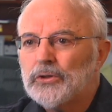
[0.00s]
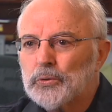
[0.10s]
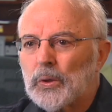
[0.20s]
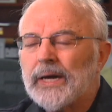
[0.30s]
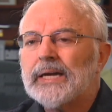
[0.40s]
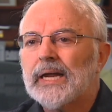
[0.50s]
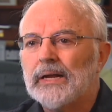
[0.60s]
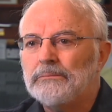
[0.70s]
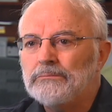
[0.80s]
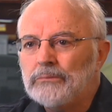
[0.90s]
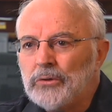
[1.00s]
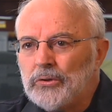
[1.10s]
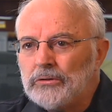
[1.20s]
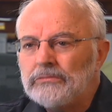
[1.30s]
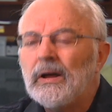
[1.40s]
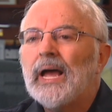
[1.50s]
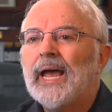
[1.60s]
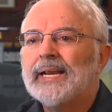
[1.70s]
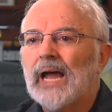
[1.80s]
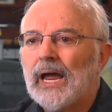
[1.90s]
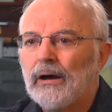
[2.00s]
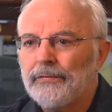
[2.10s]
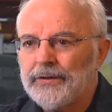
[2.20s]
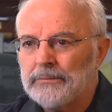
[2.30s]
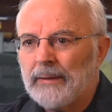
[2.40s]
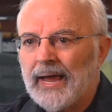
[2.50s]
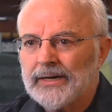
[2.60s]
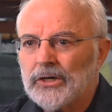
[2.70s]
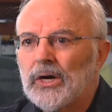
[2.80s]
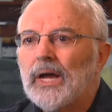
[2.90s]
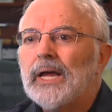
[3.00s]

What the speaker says: drink, and move in a healthier manner